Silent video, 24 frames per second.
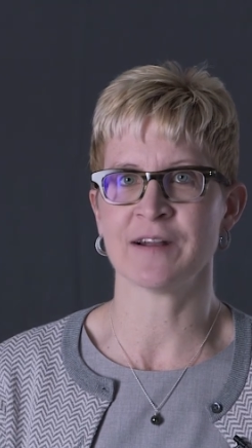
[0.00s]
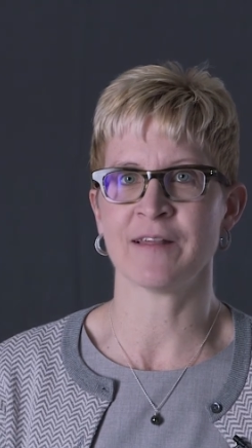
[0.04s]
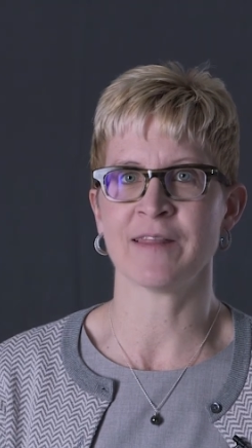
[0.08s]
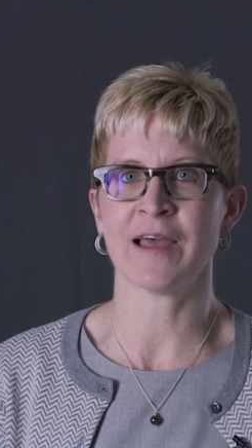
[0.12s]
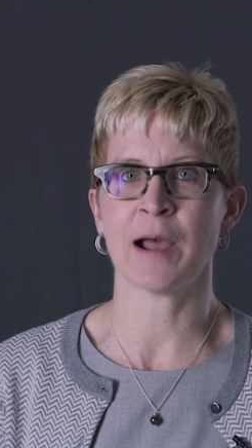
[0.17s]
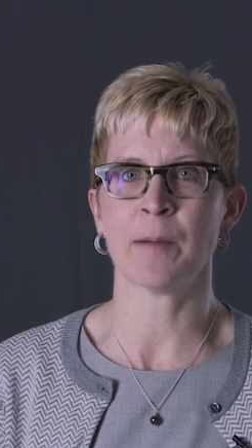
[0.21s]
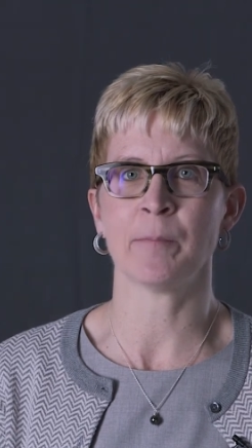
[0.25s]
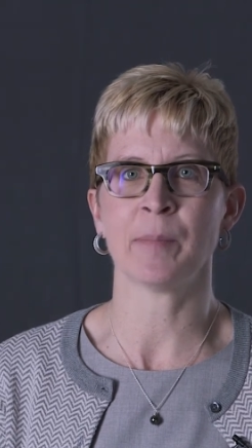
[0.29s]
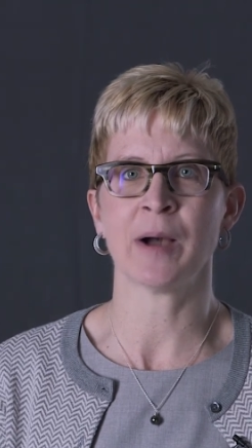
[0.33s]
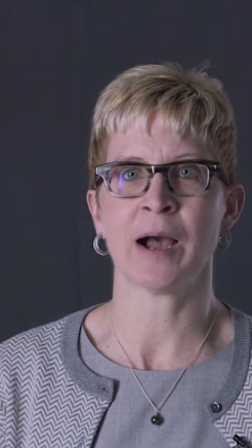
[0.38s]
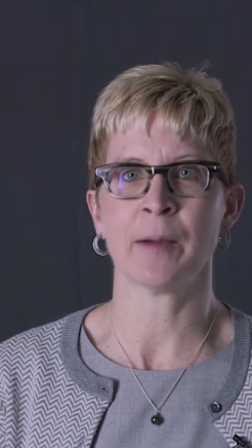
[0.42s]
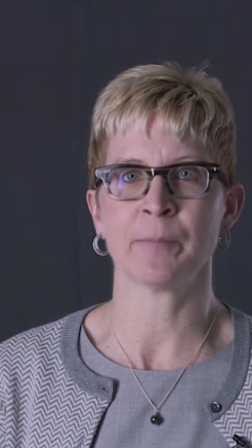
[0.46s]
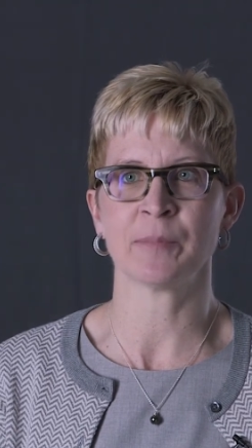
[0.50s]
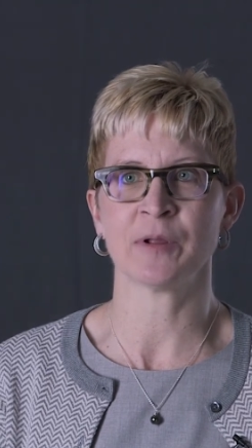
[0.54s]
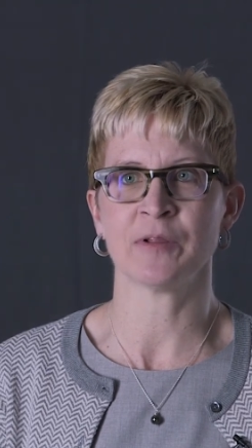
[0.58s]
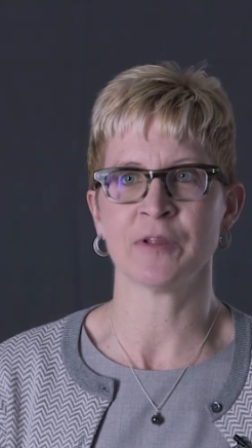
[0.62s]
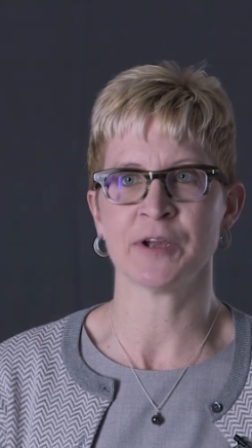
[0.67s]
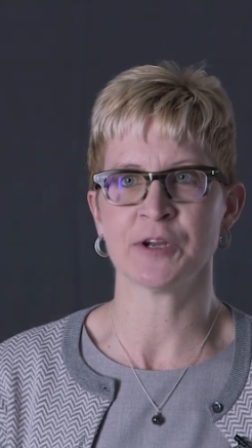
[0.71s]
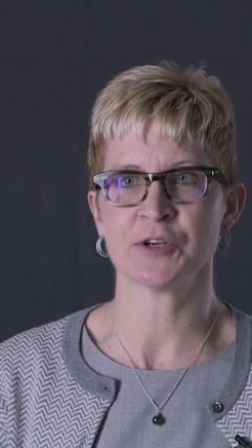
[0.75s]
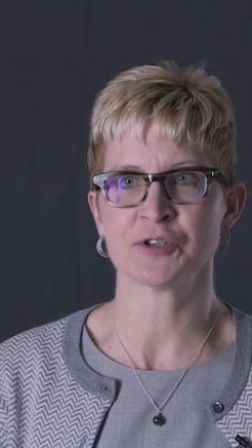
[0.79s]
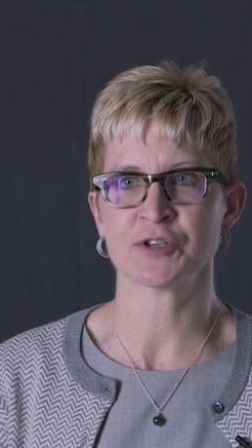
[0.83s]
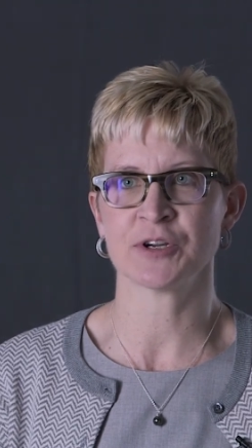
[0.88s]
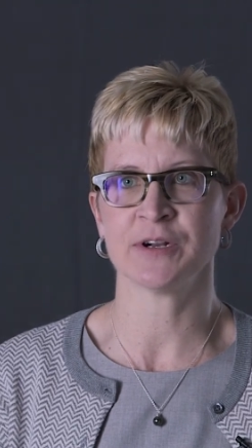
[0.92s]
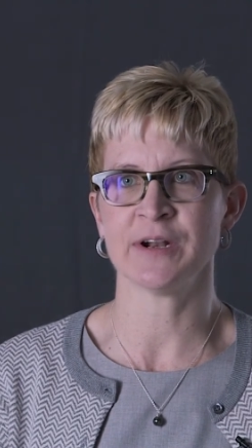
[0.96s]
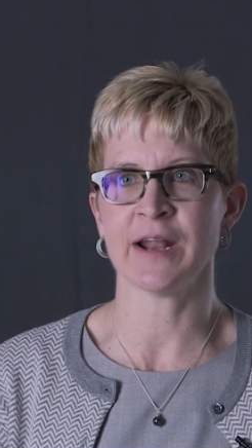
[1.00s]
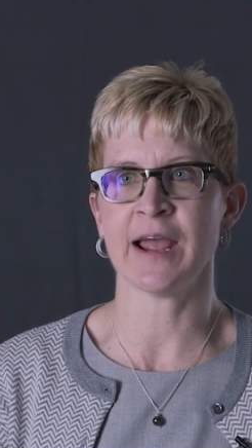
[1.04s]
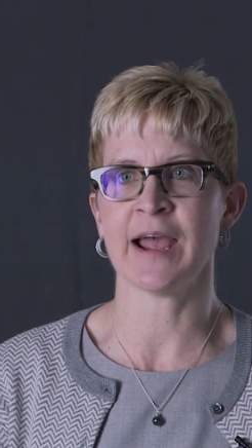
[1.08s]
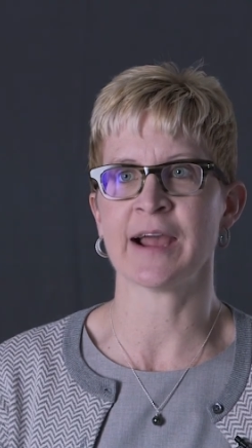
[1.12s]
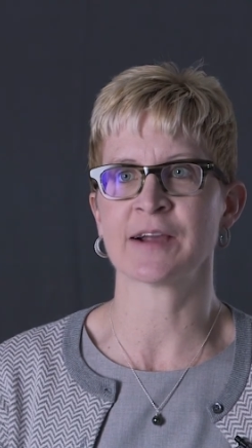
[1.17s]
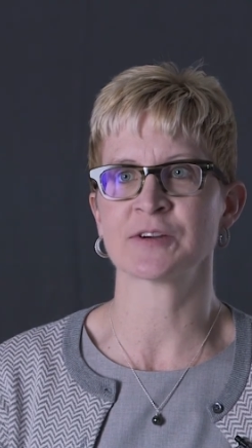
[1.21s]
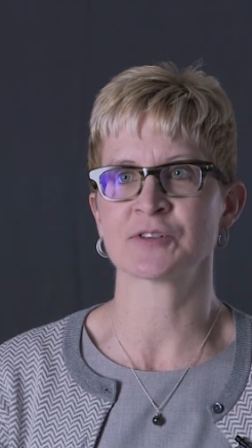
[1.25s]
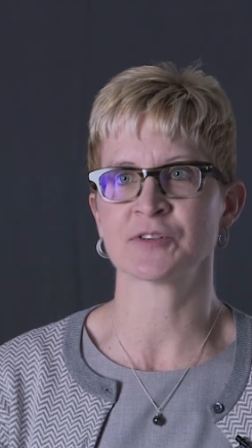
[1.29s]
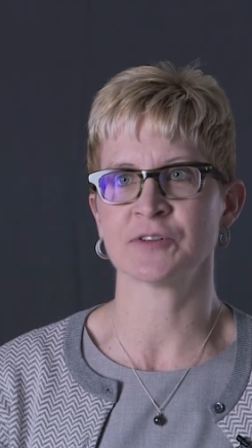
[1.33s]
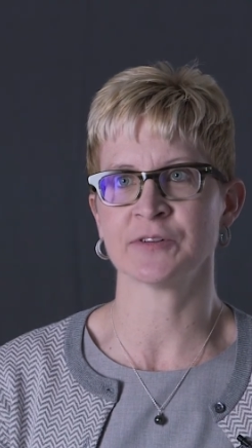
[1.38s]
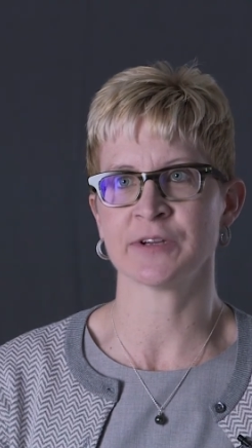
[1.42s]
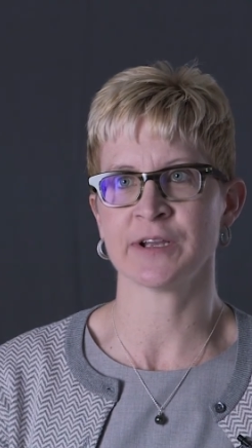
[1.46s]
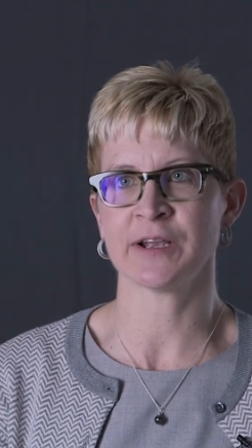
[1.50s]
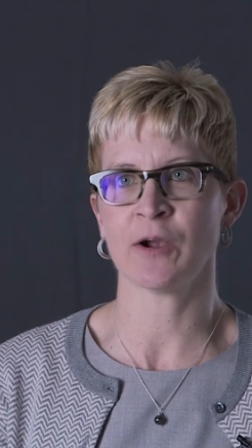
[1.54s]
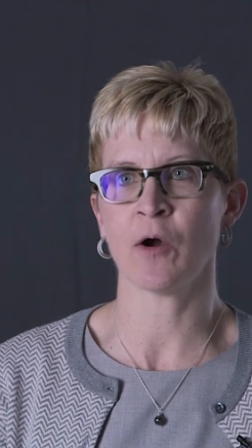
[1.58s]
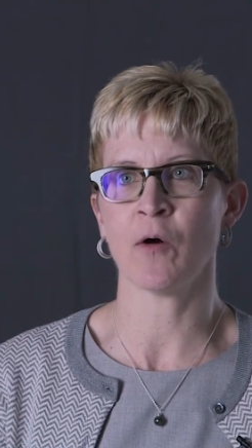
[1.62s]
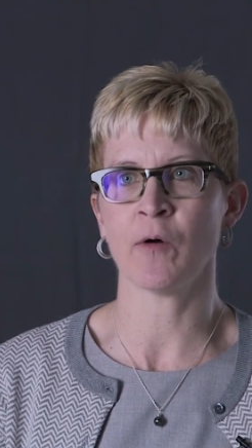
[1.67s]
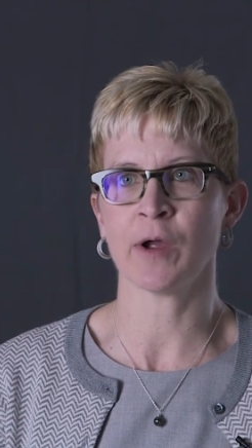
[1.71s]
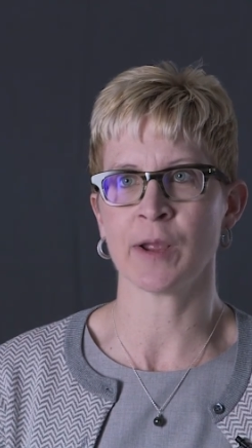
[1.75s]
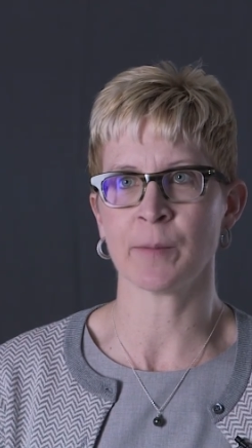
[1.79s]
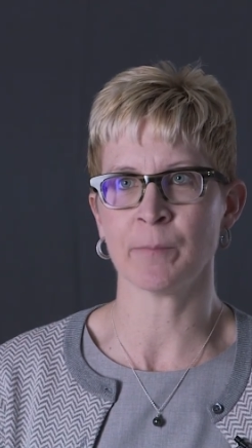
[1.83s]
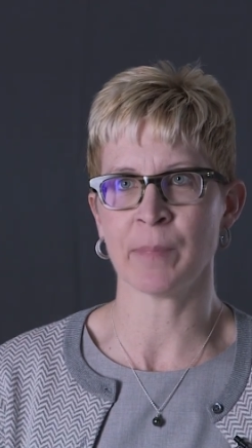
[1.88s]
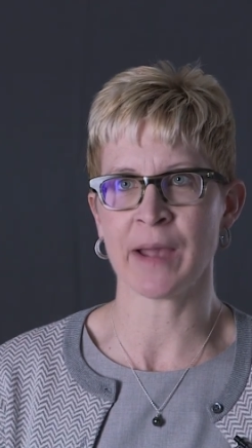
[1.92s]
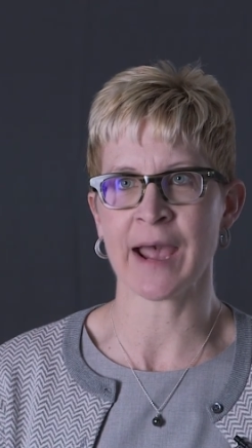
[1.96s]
of that population actually going